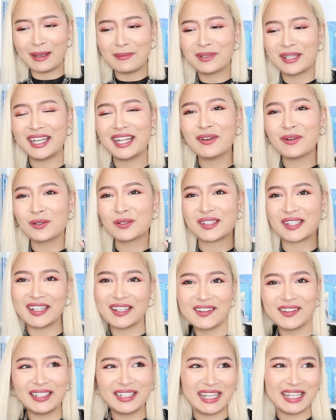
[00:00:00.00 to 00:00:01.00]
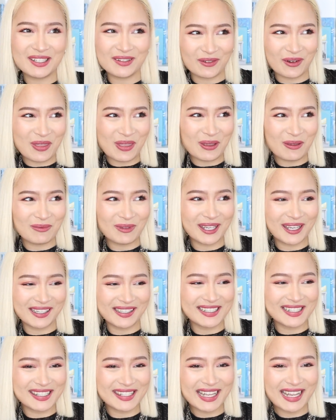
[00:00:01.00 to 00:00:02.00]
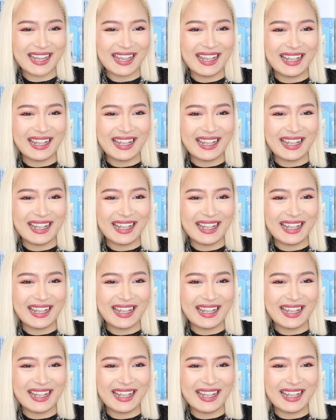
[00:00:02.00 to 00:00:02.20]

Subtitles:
I'm getting all tingly and everything because